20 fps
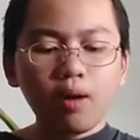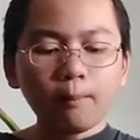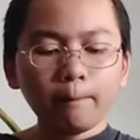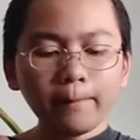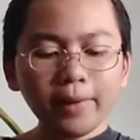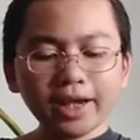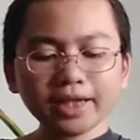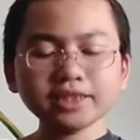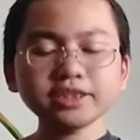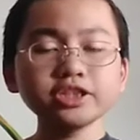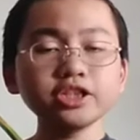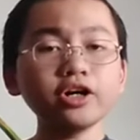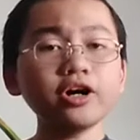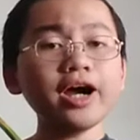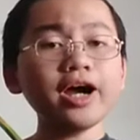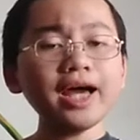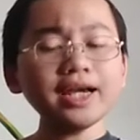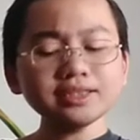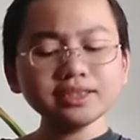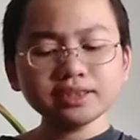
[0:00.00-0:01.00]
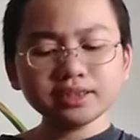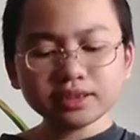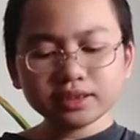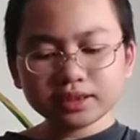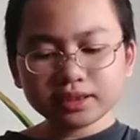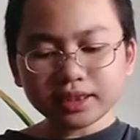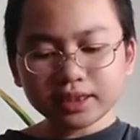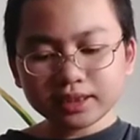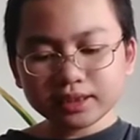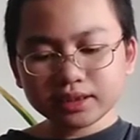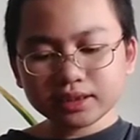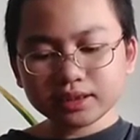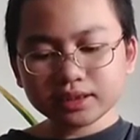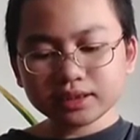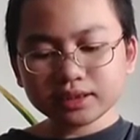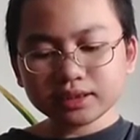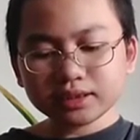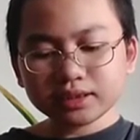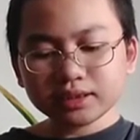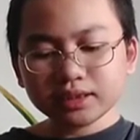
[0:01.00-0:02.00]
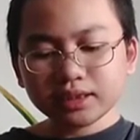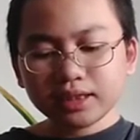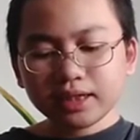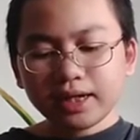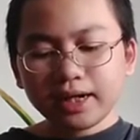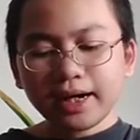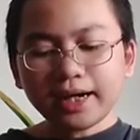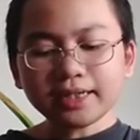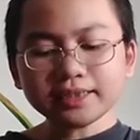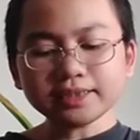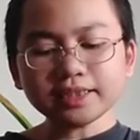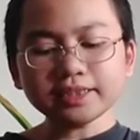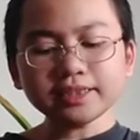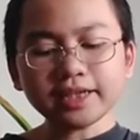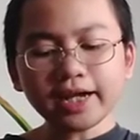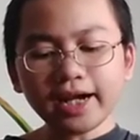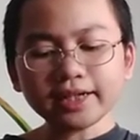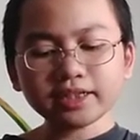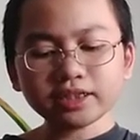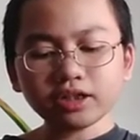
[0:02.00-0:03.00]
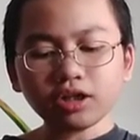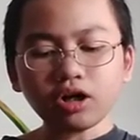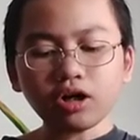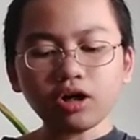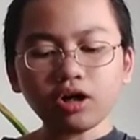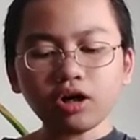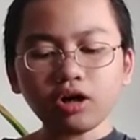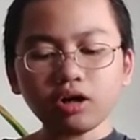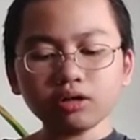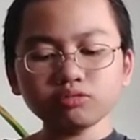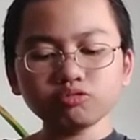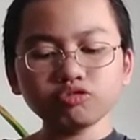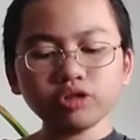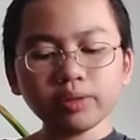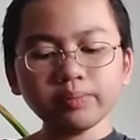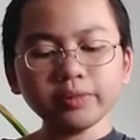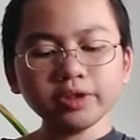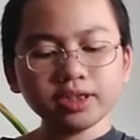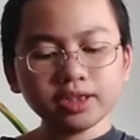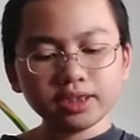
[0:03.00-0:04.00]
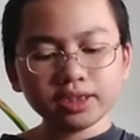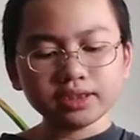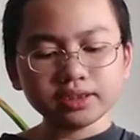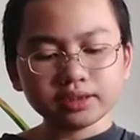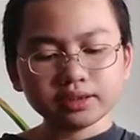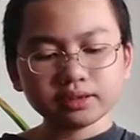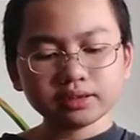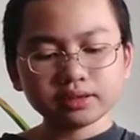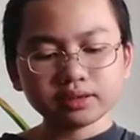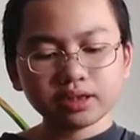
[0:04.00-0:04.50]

make your existence as an act on rebellion.